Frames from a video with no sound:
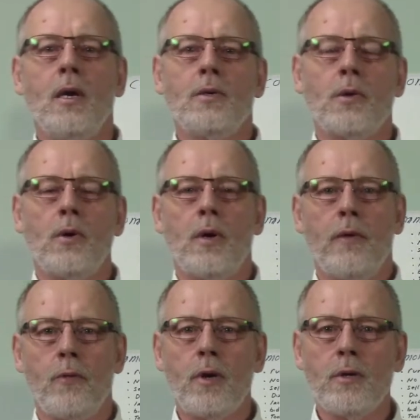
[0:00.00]
So
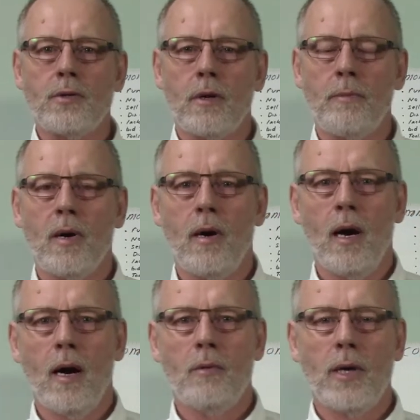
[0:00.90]
if we're using a
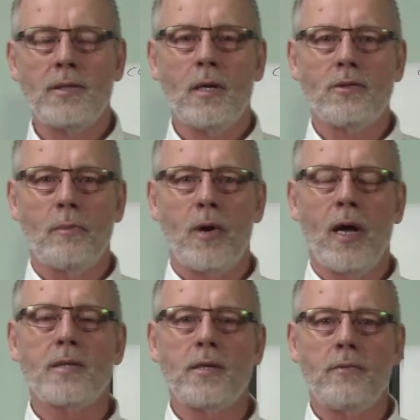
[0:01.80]
uh, residential
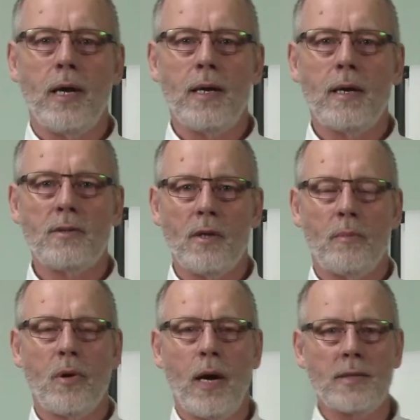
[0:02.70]
production rate to
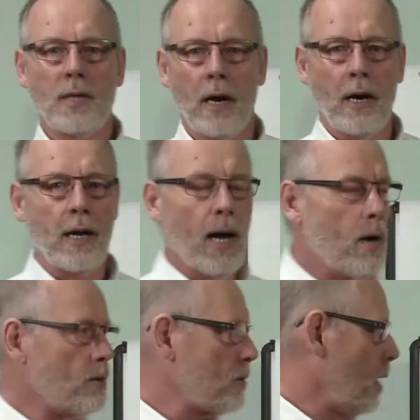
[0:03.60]
price our
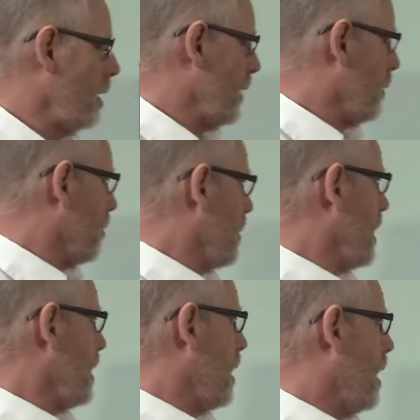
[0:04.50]
accounts that we're
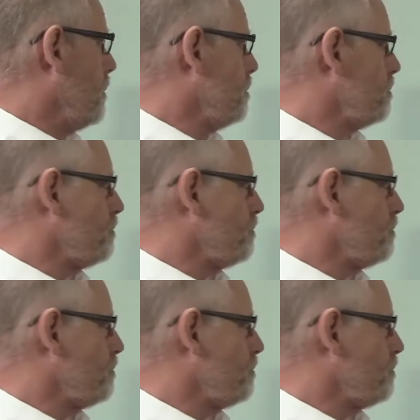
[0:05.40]
bidding on,